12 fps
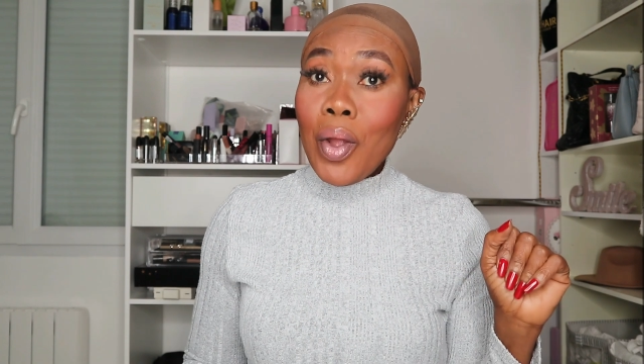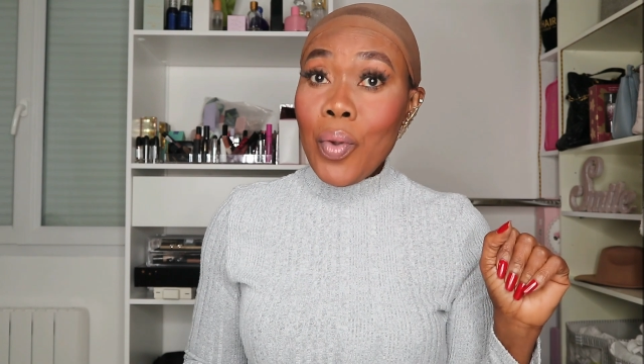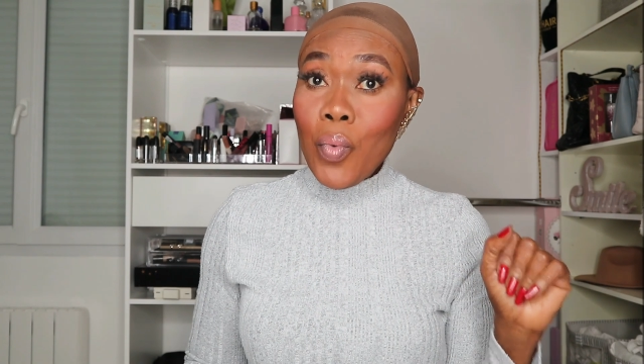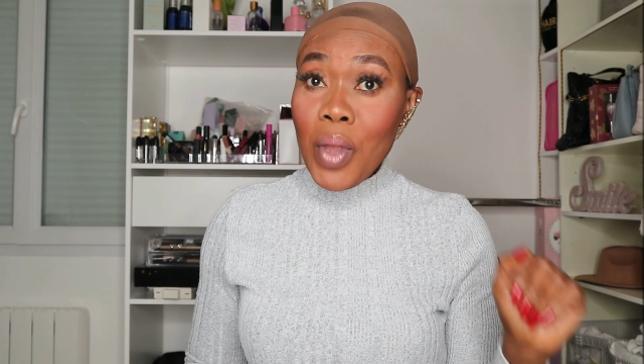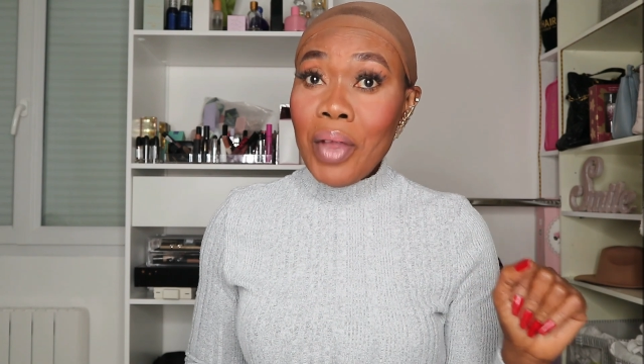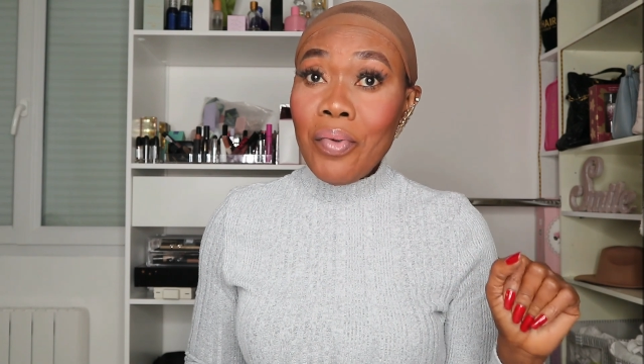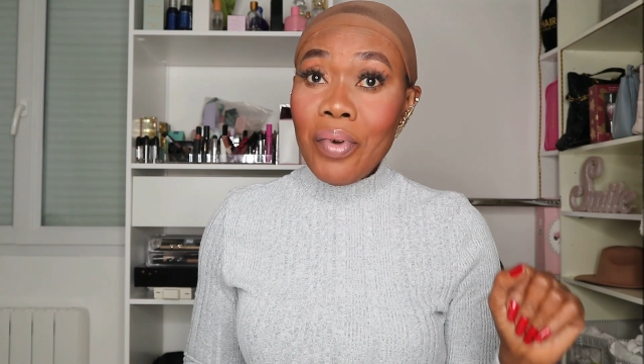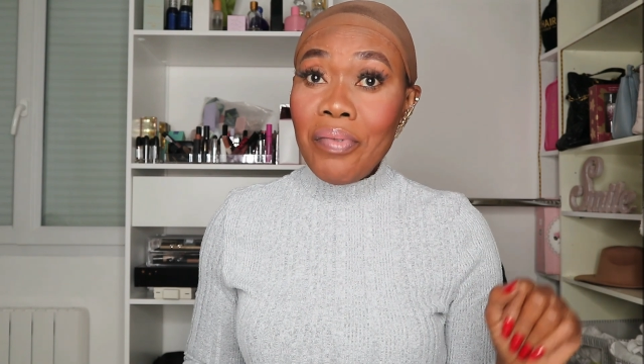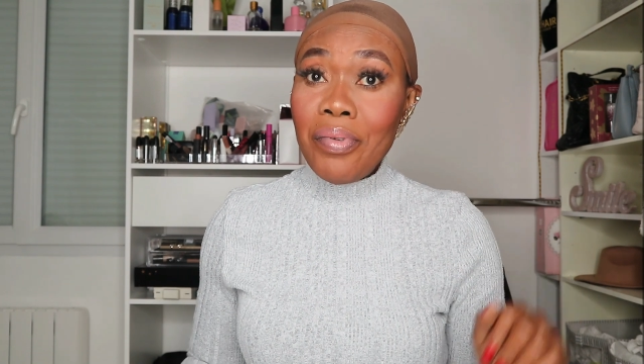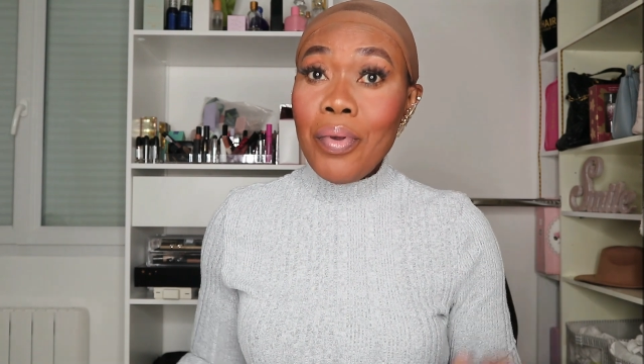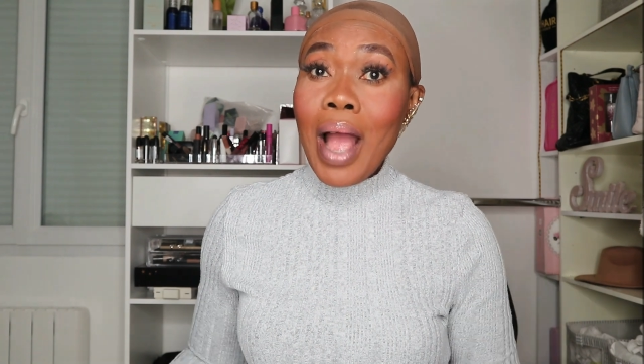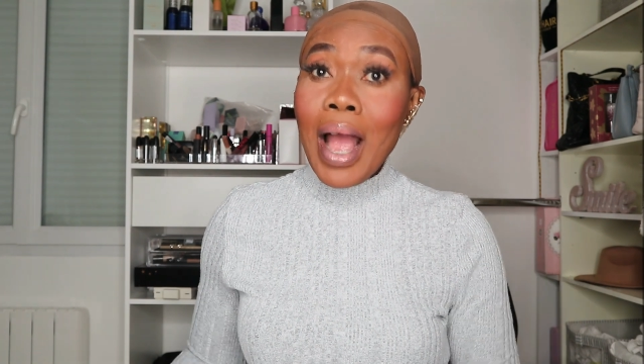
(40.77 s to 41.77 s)
wig
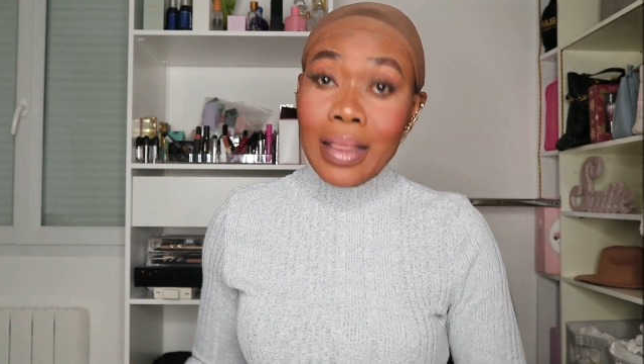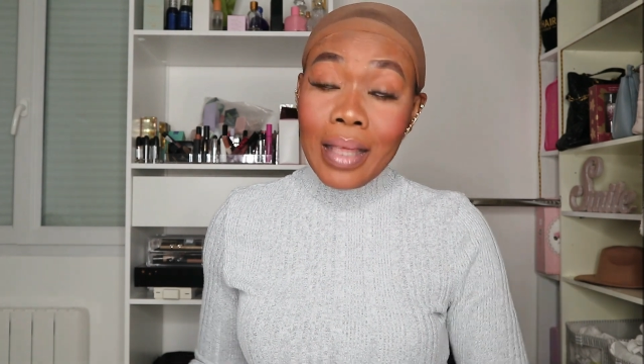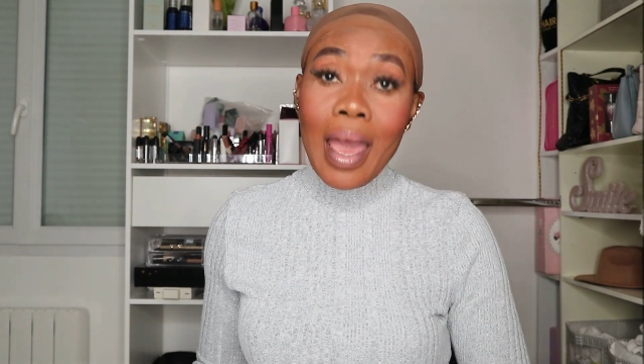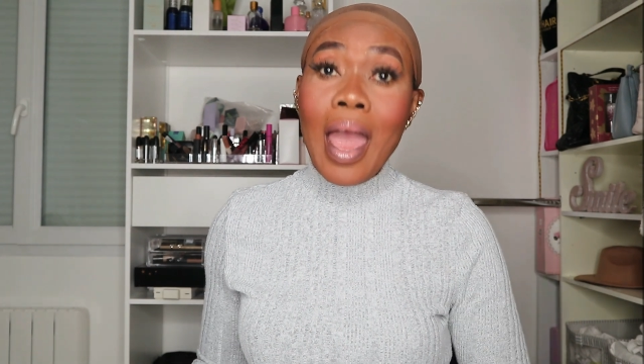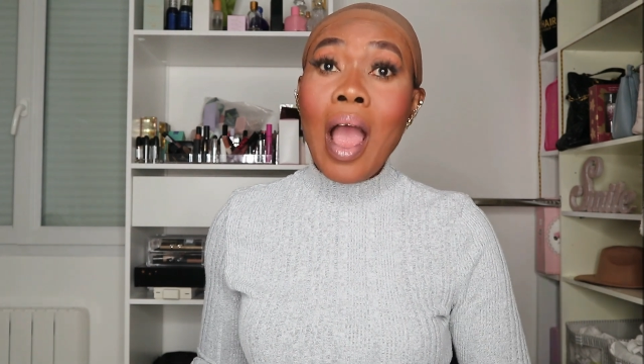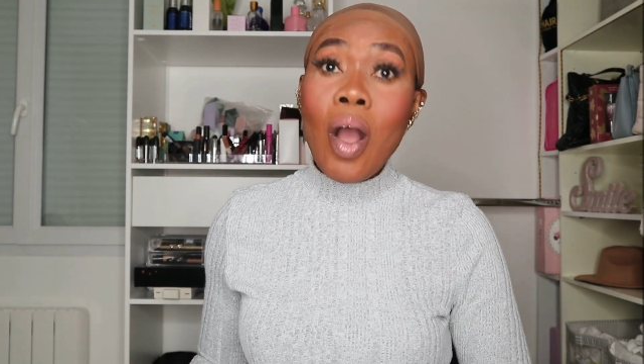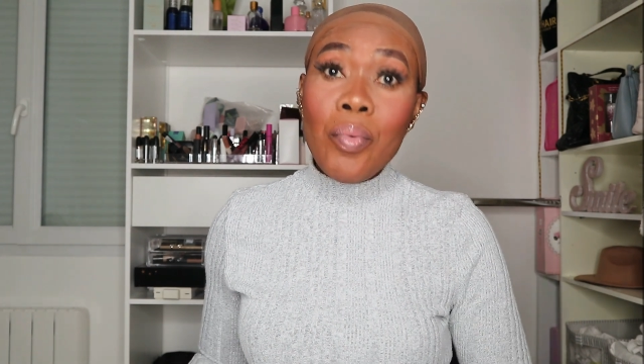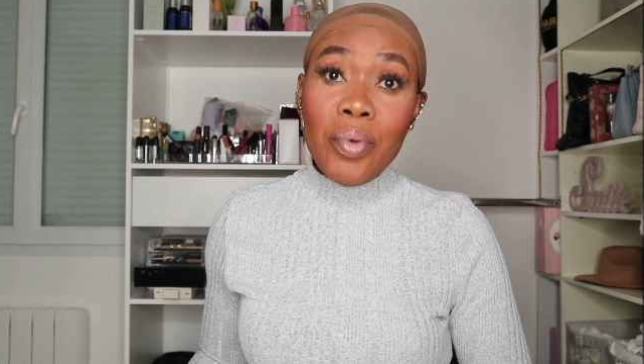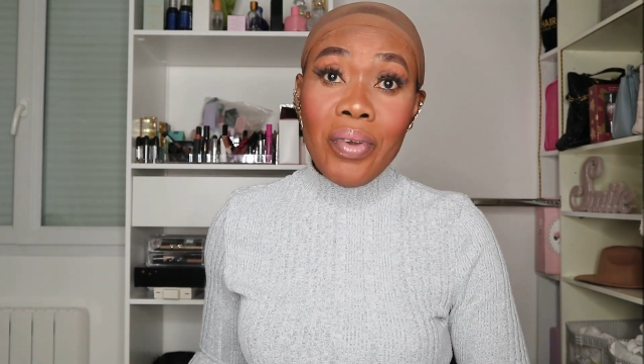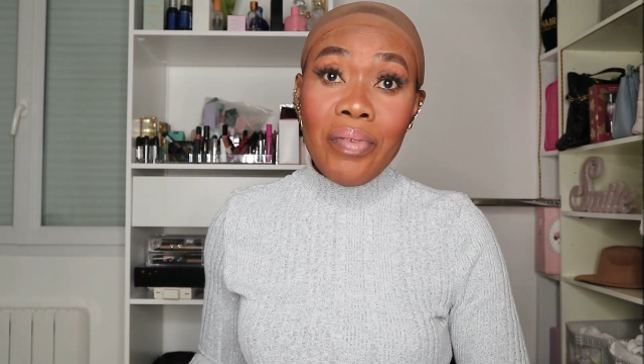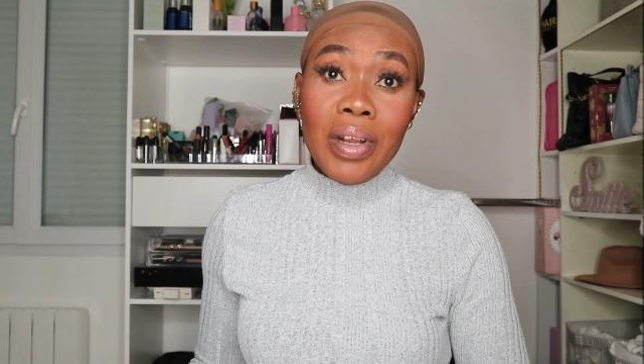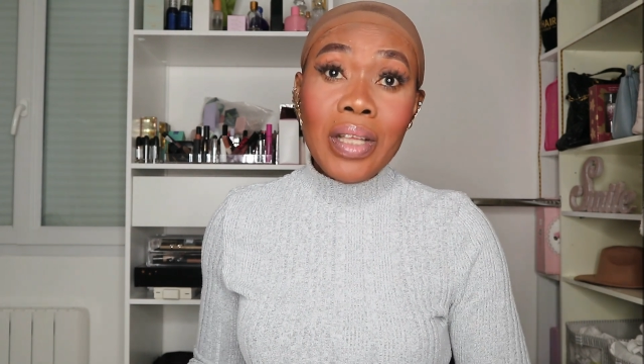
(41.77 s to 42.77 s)
review, and the hair I'll be
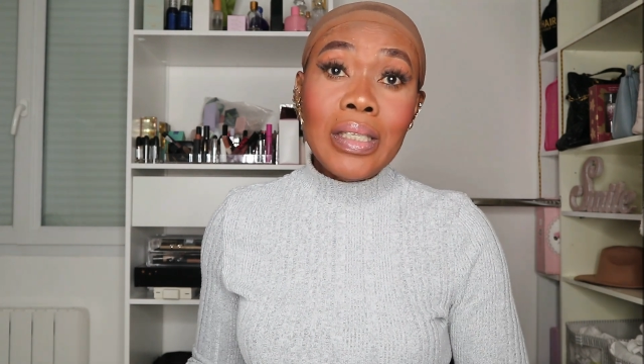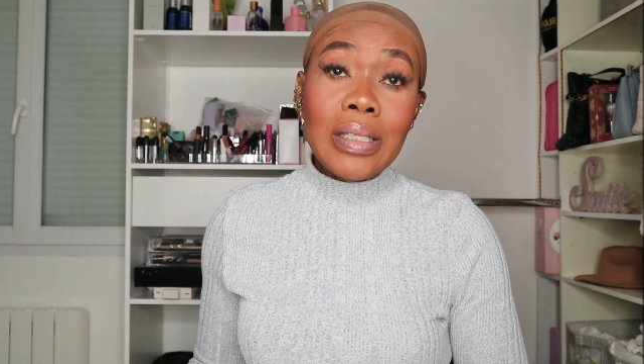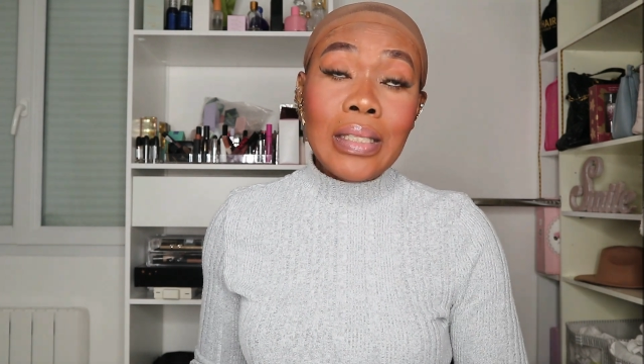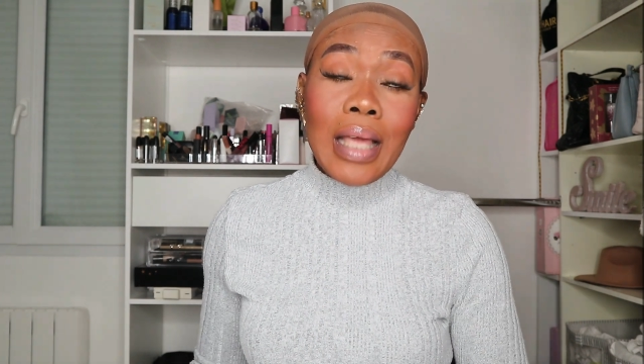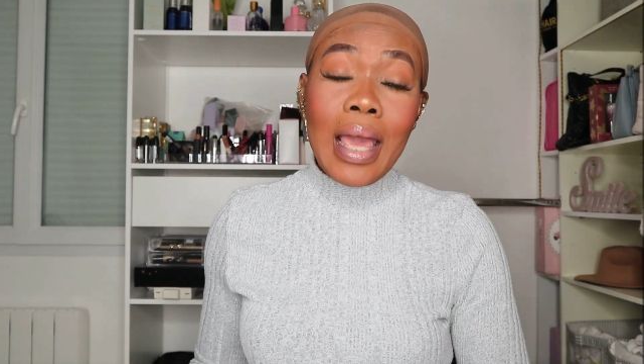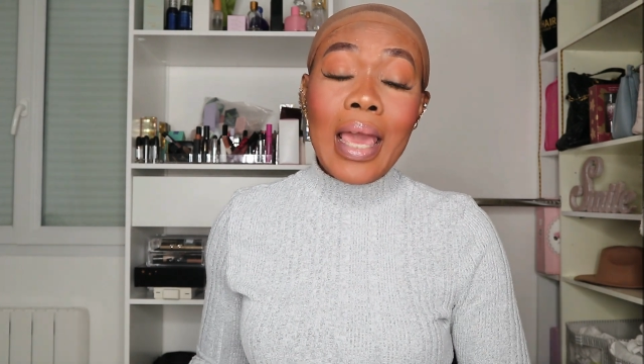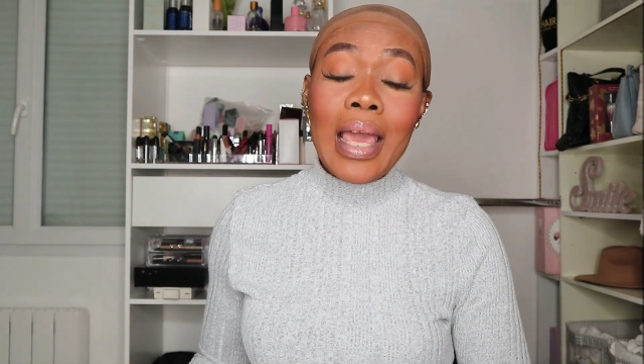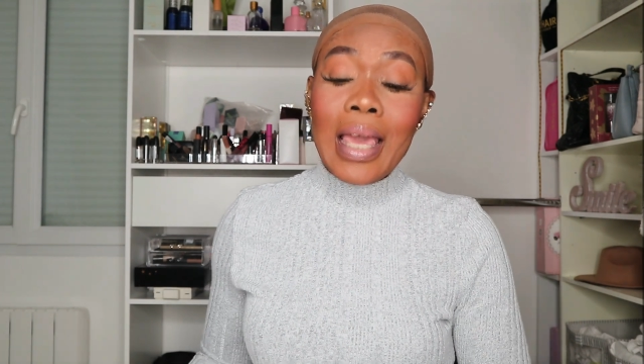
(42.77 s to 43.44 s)
revealing today